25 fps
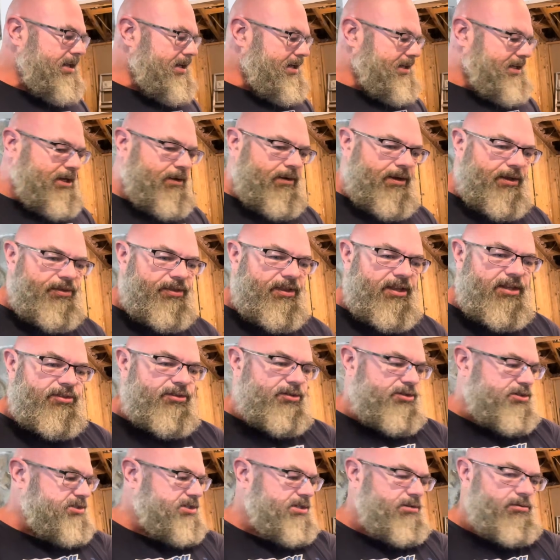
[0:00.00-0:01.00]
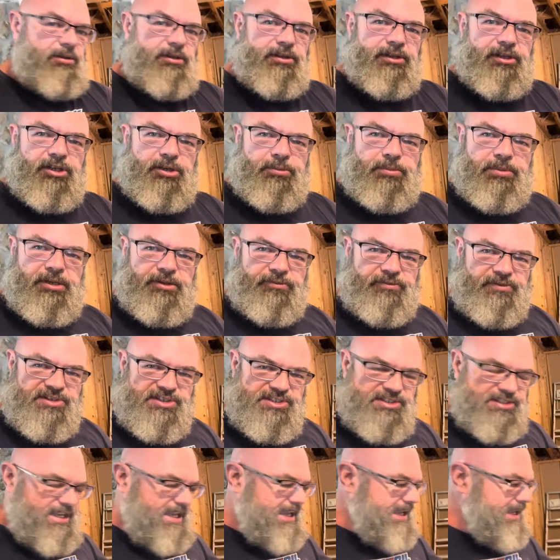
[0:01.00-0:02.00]
Now I think there's still a little bit of a
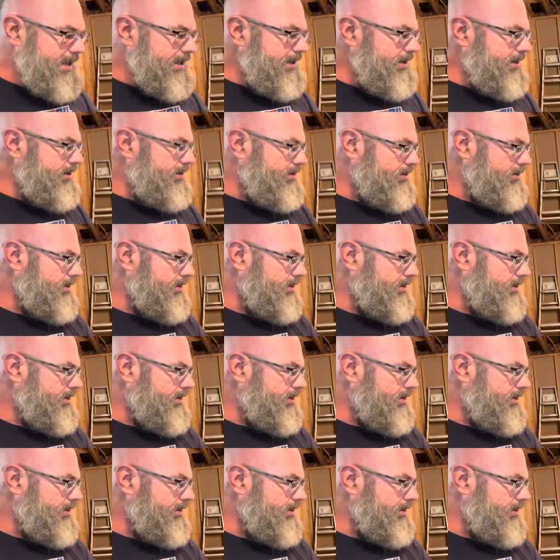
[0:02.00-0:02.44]
sag